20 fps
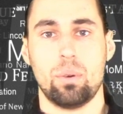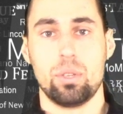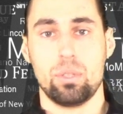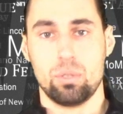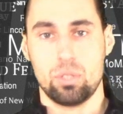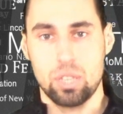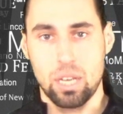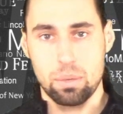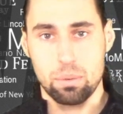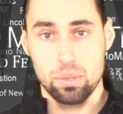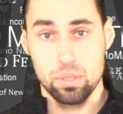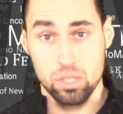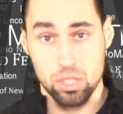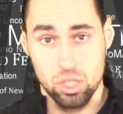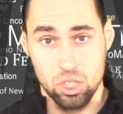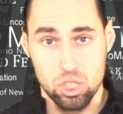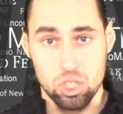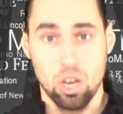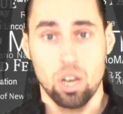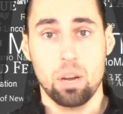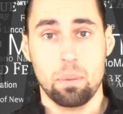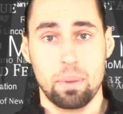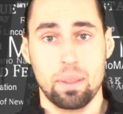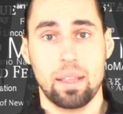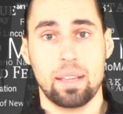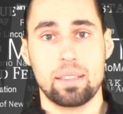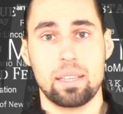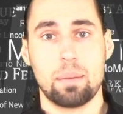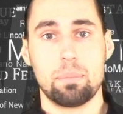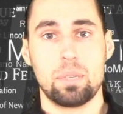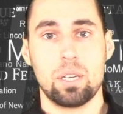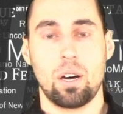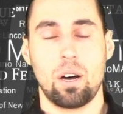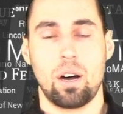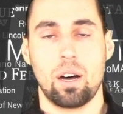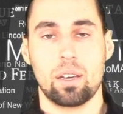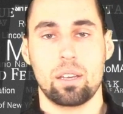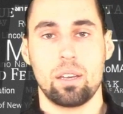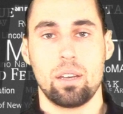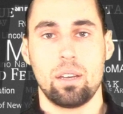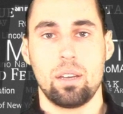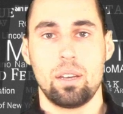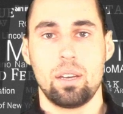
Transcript: and you genuinely shut up and let them talk,